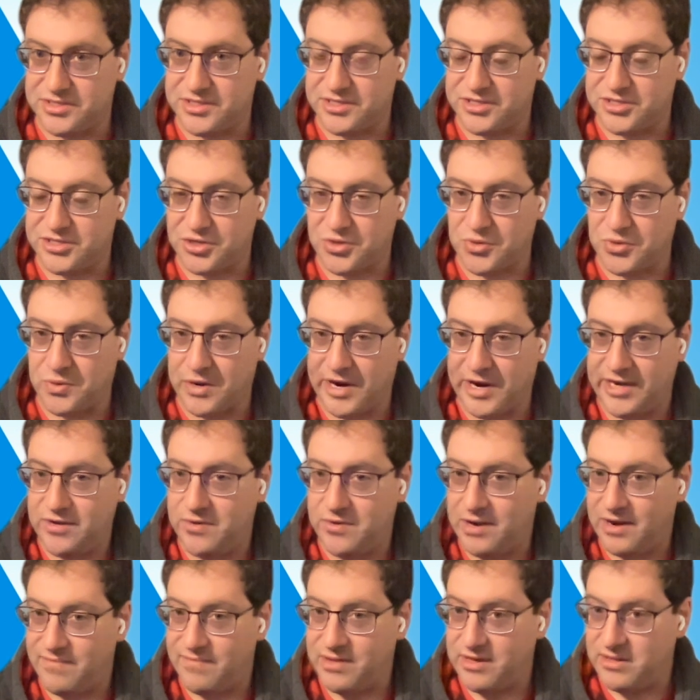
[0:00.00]
So why do
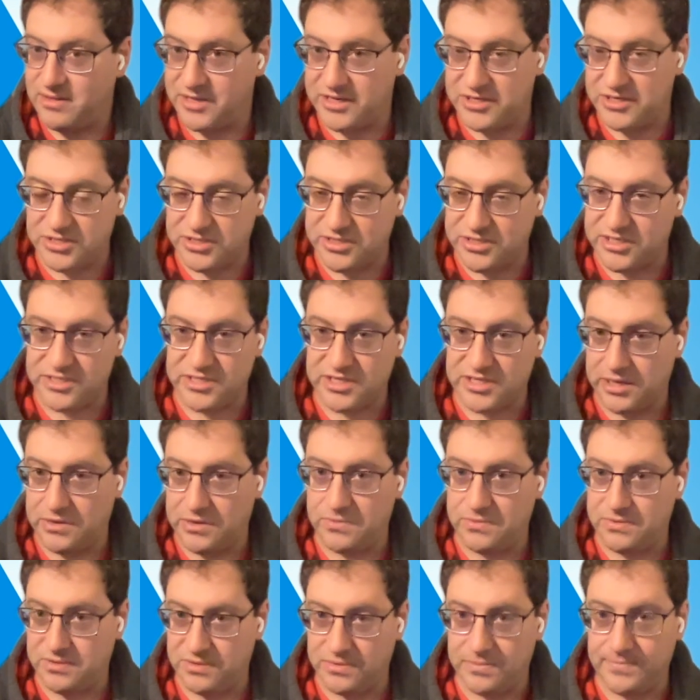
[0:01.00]
you have the allegiances that
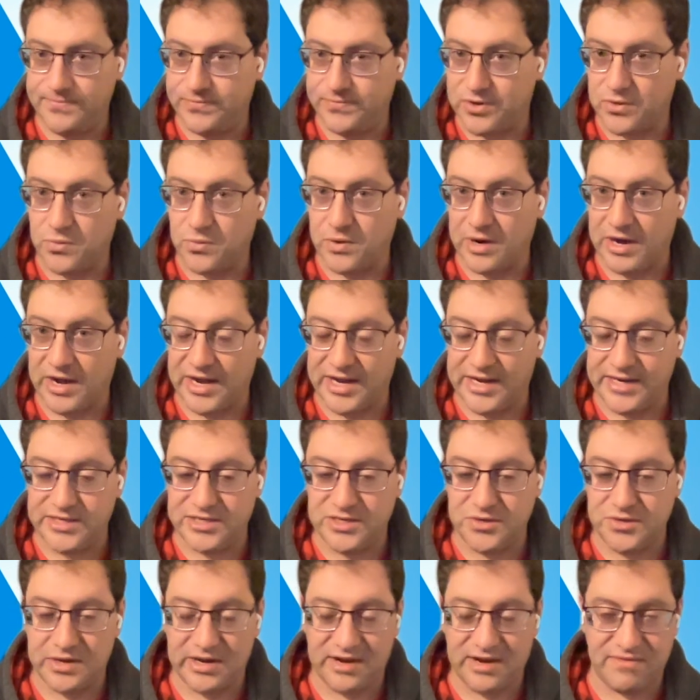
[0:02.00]
you do? Why
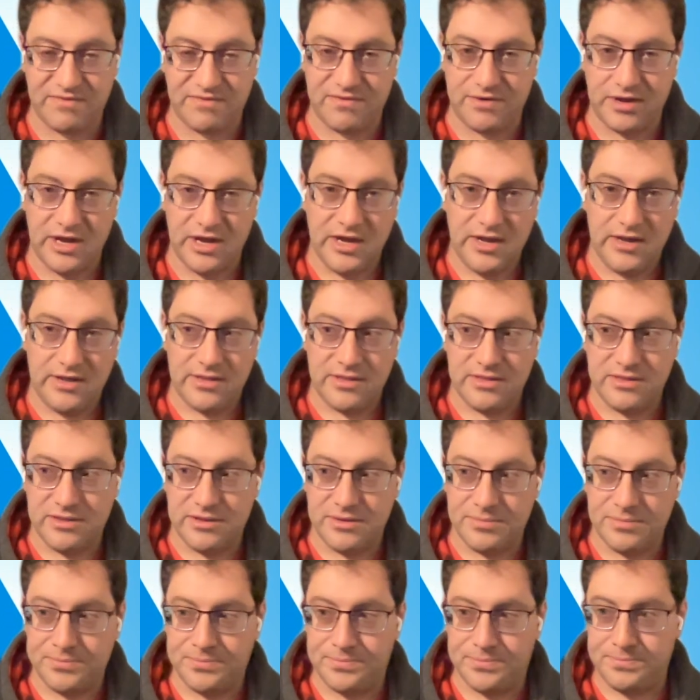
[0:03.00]
do you have
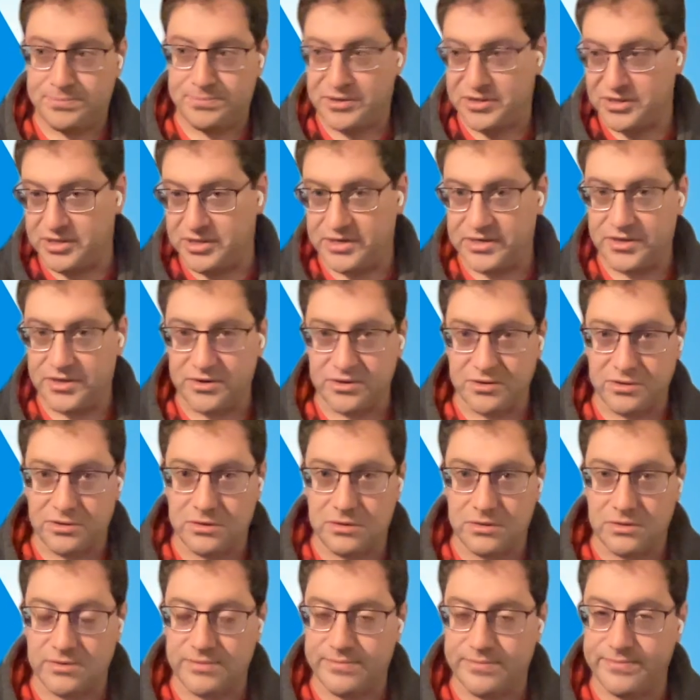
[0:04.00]
the
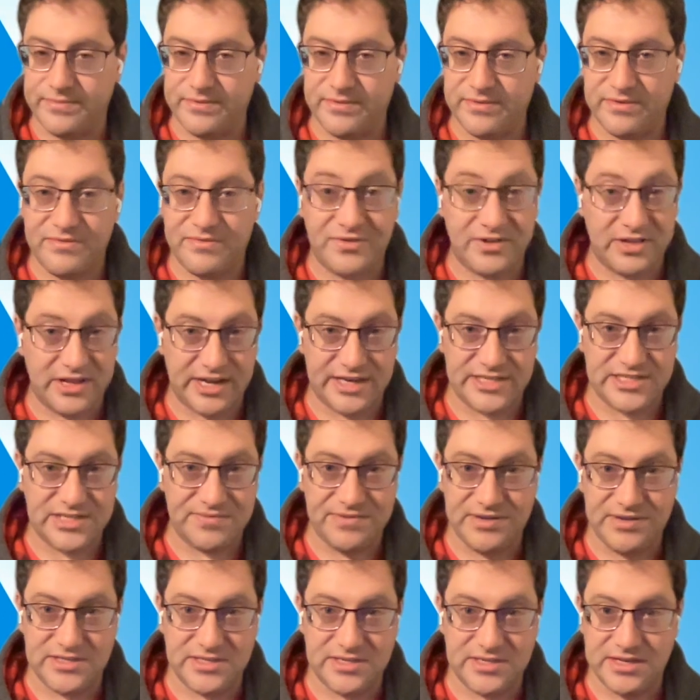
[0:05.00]
political
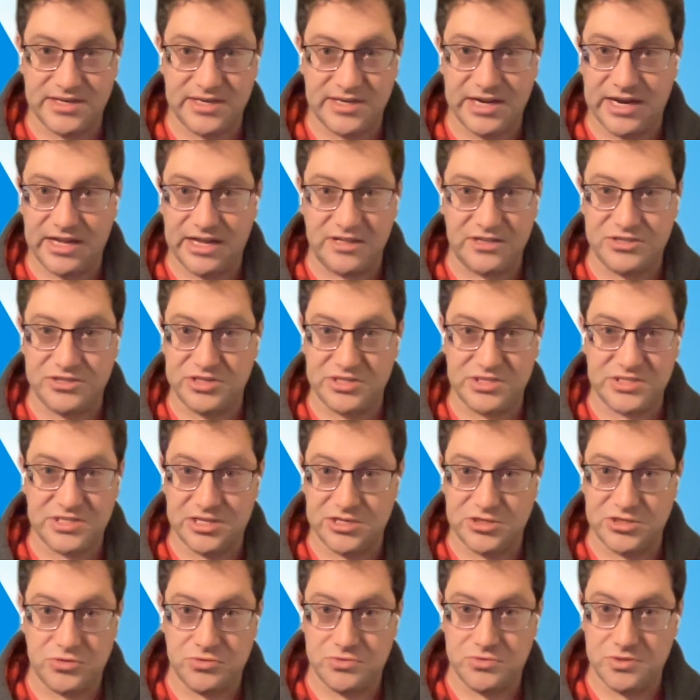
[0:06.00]
philosophies and ideologies
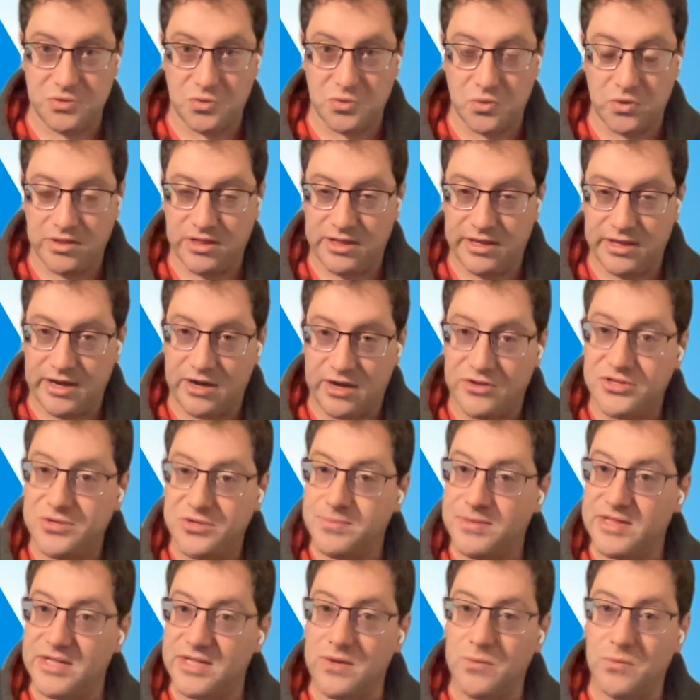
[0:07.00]
that you do? Like
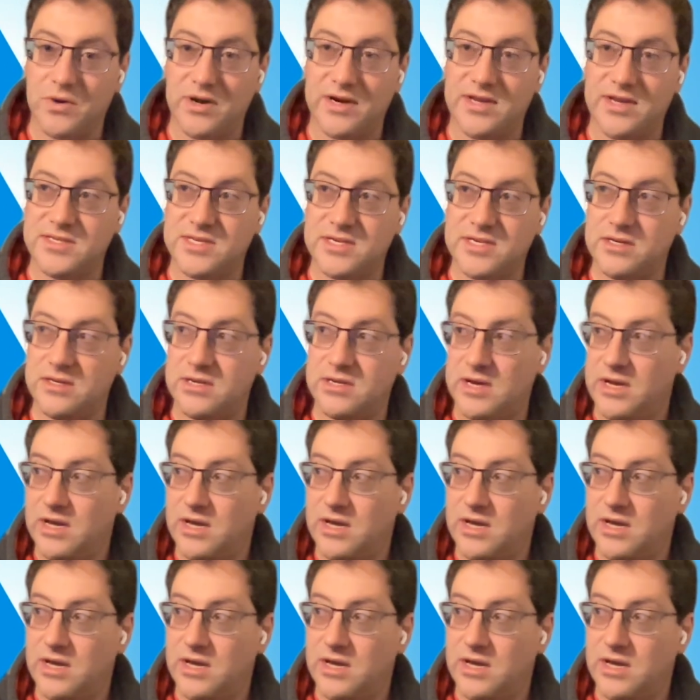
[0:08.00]
ultimately, what is it?